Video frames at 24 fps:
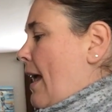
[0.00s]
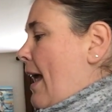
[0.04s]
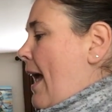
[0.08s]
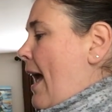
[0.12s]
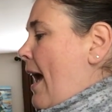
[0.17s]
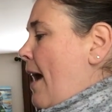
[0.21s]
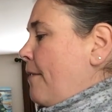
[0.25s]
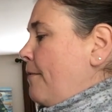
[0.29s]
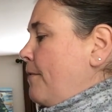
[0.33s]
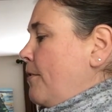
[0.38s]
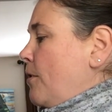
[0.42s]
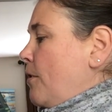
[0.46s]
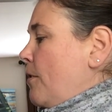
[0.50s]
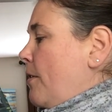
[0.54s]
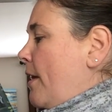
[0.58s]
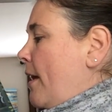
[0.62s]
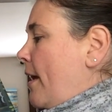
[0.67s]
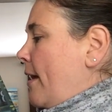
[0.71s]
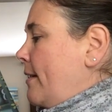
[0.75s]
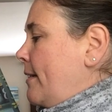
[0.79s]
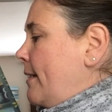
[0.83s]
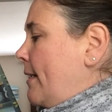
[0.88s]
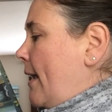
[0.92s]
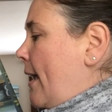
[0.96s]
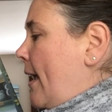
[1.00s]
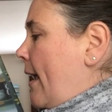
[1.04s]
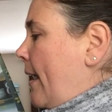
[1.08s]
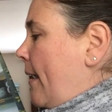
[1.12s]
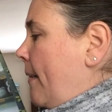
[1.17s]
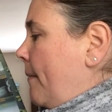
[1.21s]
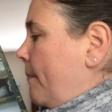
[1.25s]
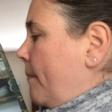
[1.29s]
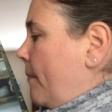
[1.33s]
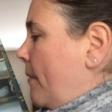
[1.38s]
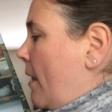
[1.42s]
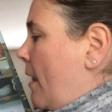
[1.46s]
After that
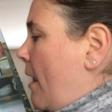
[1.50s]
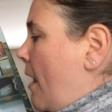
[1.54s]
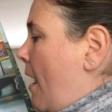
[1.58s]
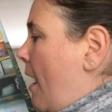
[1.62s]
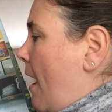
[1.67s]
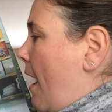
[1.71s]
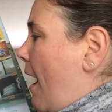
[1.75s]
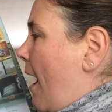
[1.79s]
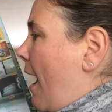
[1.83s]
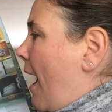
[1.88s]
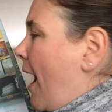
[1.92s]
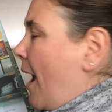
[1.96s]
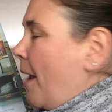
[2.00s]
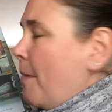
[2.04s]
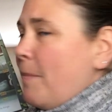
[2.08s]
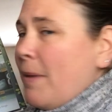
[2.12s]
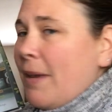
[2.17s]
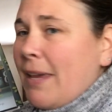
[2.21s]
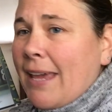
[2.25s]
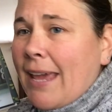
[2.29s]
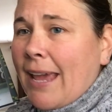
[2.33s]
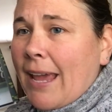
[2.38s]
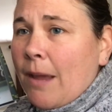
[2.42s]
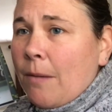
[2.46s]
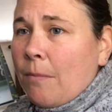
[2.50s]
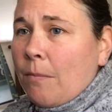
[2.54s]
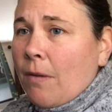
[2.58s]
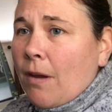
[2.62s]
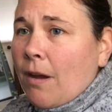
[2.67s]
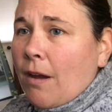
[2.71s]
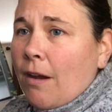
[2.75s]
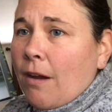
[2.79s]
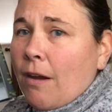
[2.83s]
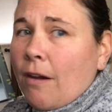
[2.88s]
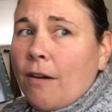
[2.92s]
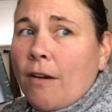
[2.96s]
day, I became
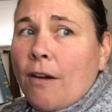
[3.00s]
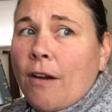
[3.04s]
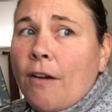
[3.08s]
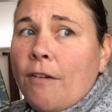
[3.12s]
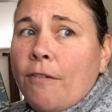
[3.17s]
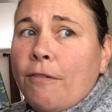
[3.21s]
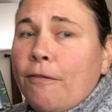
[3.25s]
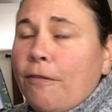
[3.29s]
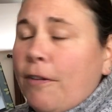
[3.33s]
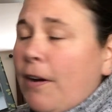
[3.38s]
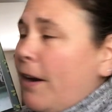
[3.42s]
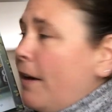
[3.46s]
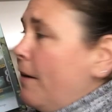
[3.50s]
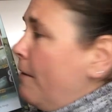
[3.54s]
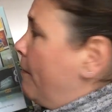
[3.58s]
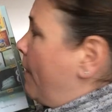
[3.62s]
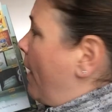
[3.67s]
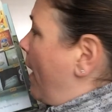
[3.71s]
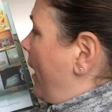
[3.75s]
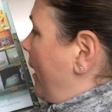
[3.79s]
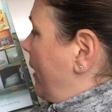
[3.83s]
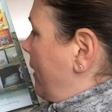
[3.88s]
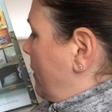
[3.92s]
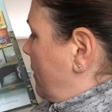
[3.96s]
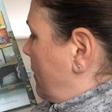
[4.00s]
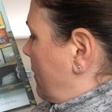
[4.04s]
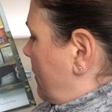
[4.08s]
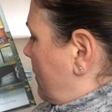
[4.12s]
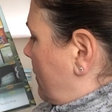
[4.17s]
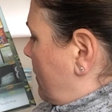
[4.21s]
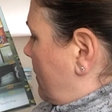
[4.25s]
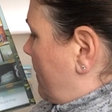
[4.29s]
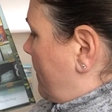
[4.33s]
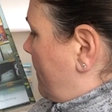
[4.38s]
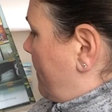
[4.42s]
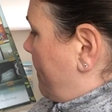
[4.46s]
afraid of
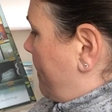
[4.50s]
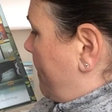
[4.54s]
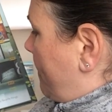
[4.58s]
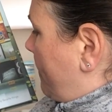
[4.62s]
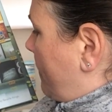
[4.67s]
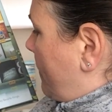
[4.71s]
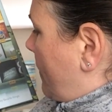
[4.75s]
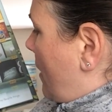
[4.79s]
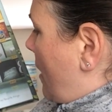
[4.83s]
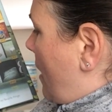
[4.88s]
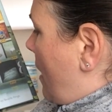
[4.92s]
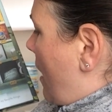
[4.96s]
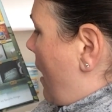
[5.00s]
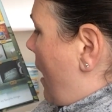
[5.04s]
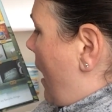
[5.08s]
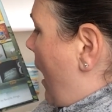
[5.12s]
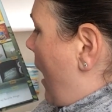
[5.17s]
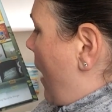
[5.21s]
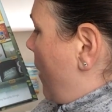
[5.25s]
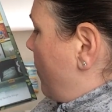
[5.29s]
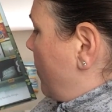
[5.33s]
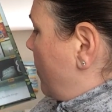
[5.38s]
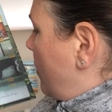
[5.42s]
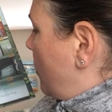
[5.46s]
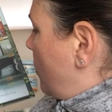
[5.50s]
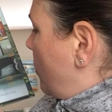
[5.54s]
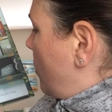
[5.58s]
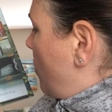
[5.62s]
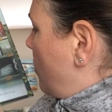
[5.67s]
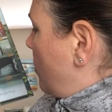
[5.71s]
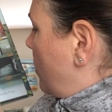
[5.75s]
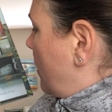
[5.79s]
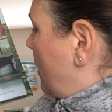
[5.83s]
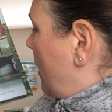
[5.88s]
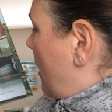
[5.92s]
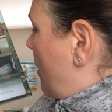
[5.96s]
heights. I was
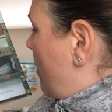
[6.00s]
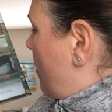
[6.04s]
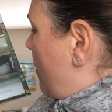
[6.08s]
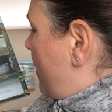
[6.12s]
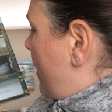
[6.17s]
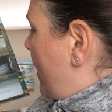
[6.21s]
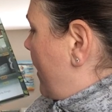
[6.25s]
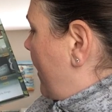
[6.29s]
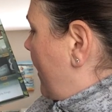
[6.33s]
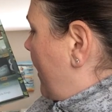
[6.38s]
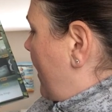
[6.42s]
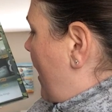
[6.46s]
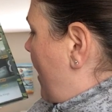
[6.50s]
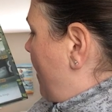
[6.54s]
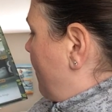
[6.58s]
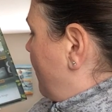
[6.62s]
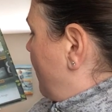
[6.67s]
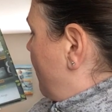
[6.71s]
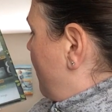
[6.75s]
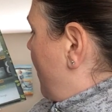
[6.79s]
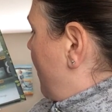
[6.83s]
so scared that it kept